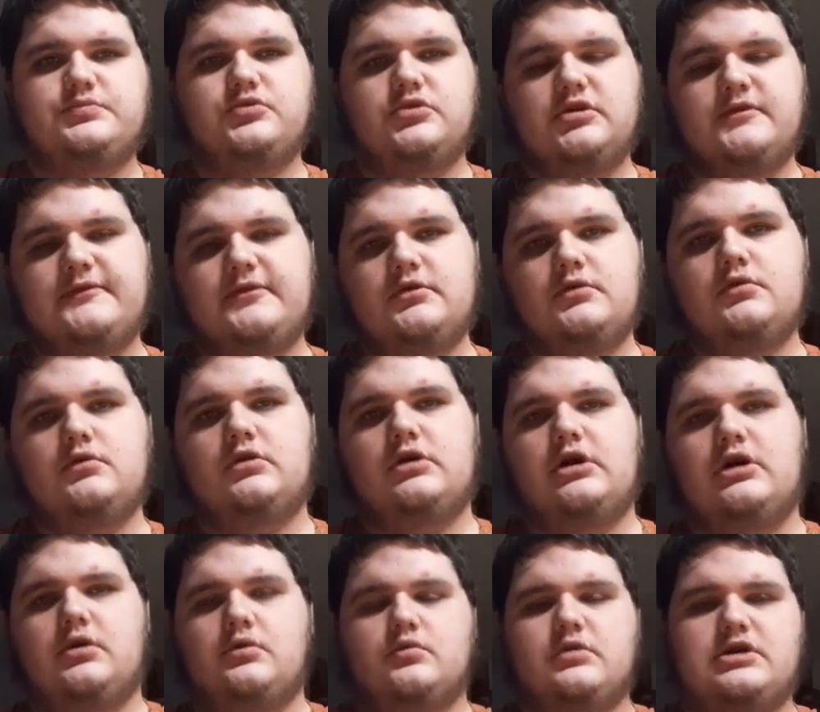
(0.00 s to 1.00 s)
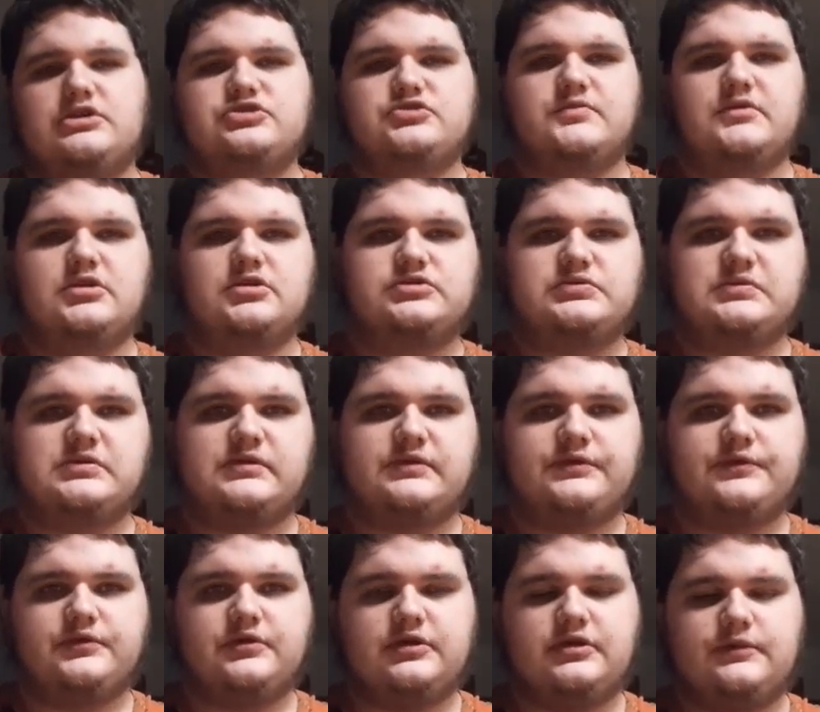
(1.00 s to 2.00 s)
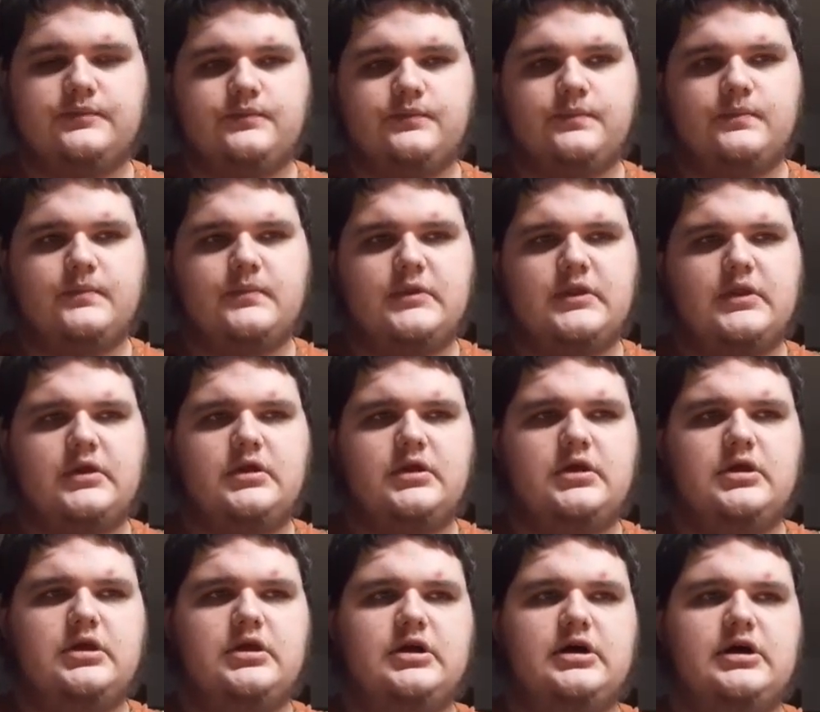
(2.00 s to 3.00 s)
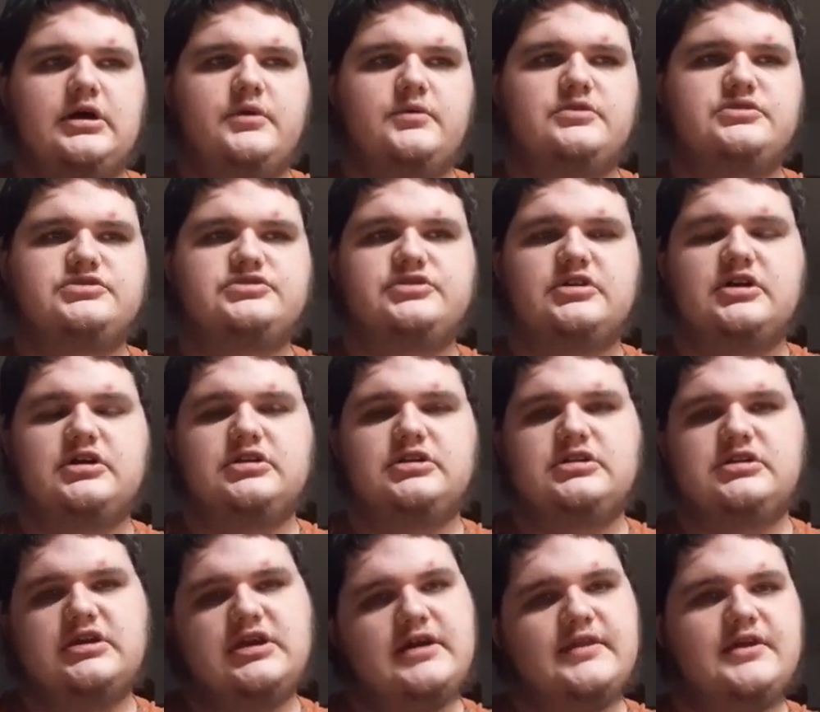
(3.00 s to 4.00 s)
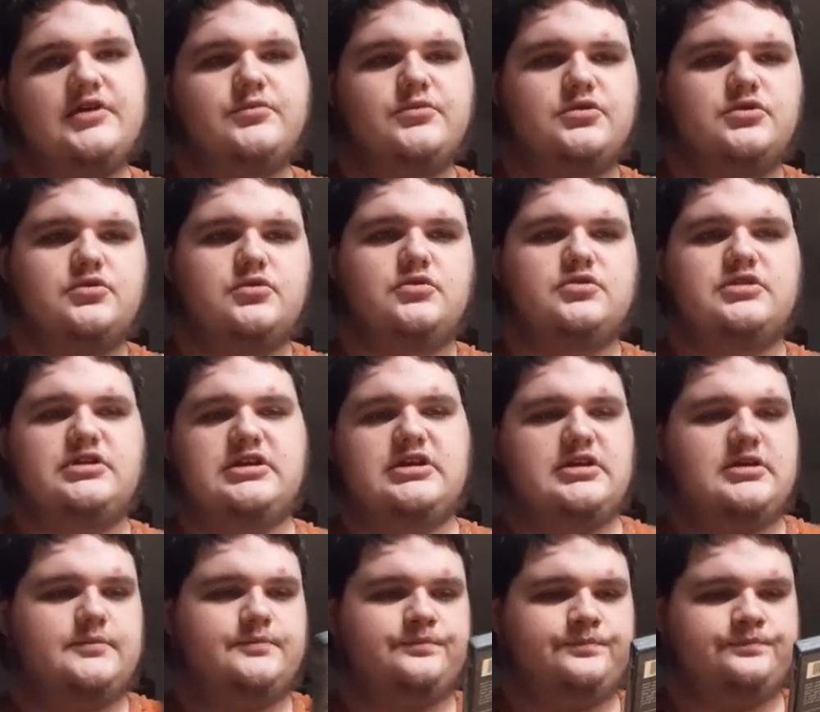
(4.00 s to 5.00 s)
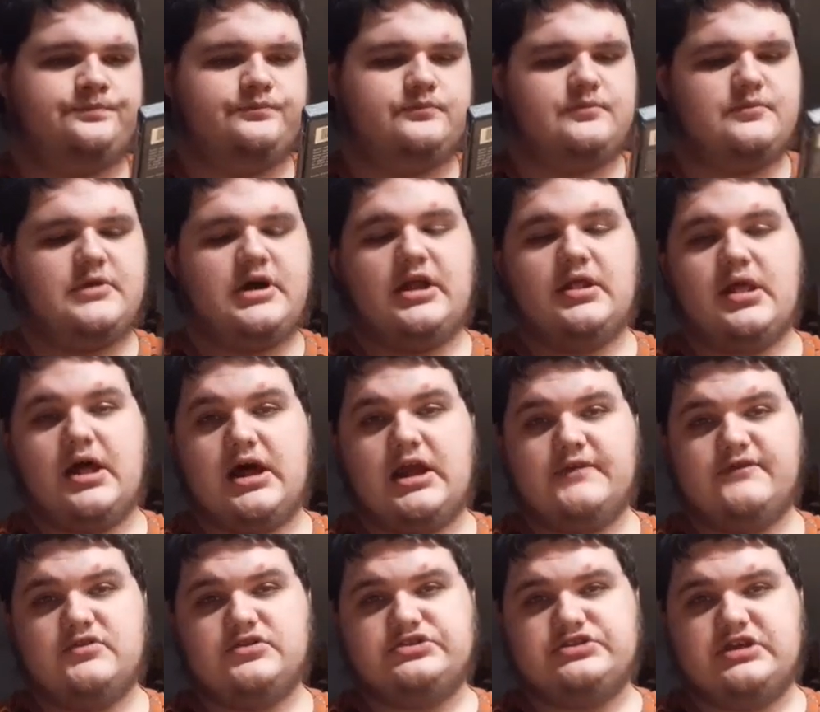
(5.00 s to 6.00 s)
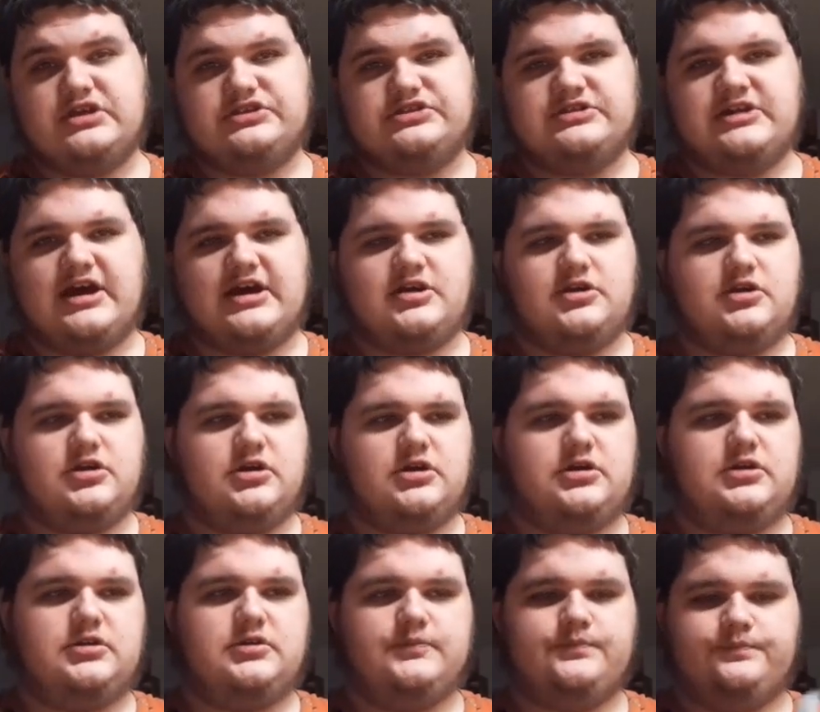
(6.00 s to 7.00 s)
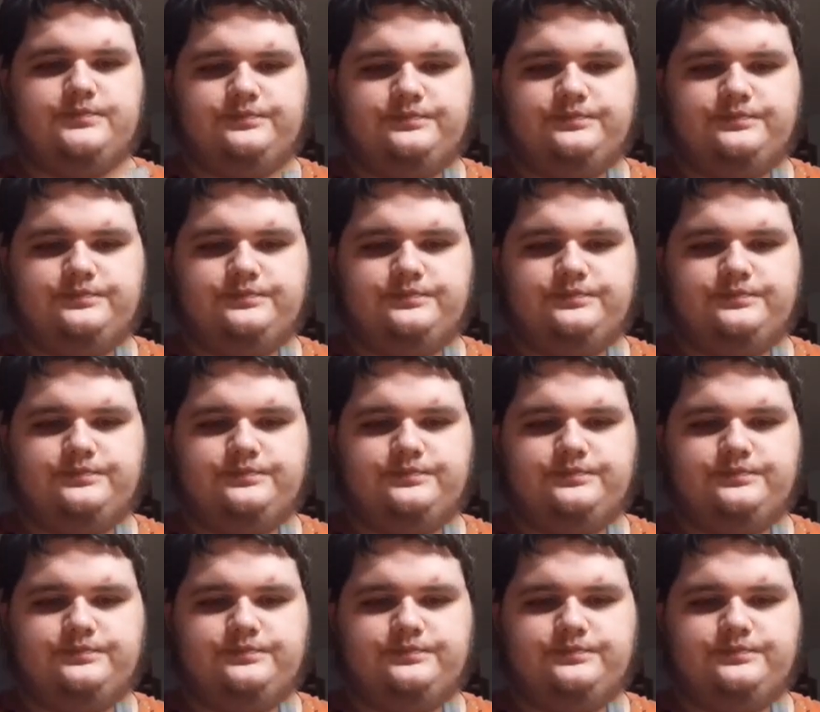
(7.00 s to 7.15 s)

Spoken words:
preview on WrestleMania 23, I always thought, yeah, that would be cool to get. A lot of you say it's not good,